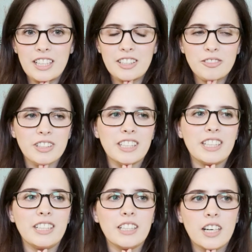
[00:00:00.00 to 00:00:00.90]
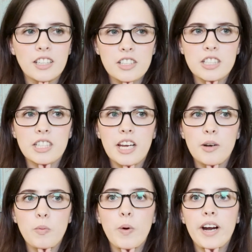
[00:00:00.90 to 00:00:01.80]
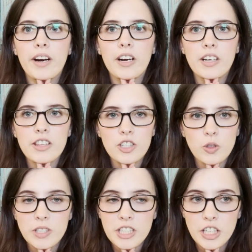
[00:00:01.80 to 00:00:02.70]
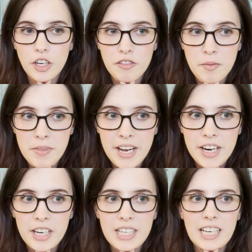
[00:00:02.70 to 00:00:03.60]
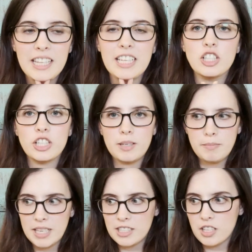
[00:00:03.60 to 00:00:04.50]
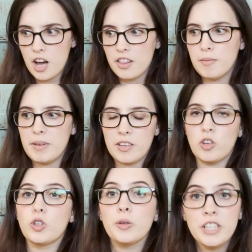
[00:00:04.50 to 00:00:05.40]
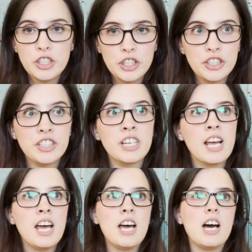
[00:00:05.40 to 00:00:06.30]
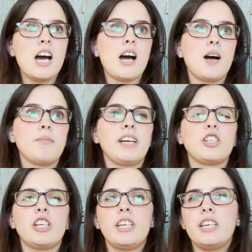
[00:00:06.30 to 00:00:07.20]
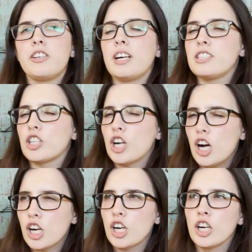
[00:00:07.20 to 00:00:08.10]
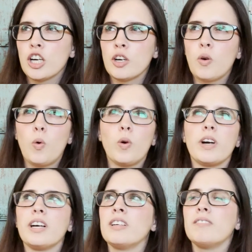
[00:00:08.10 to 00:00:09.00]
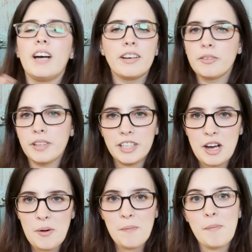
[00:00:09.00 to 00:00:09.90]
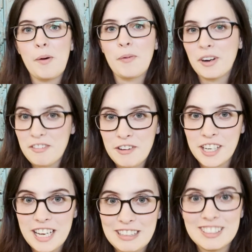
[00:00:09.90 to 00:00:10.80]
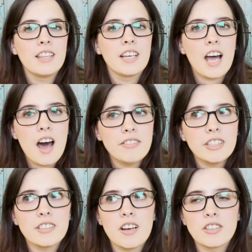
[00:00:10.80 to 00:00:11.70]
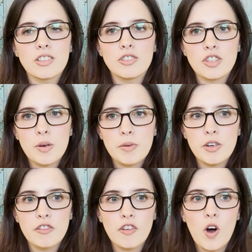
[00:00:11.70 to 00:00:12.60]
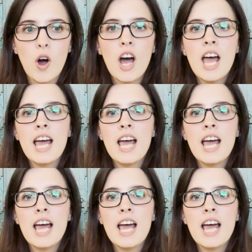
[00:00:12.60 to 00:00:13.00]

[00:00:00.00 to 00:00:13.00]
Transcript: I don't really understand where the story is going to go from there. I think she meets other mythical creatures um, that she either has to conquer or I don't really know, but we're gonna find out. The cover is also so beautiful.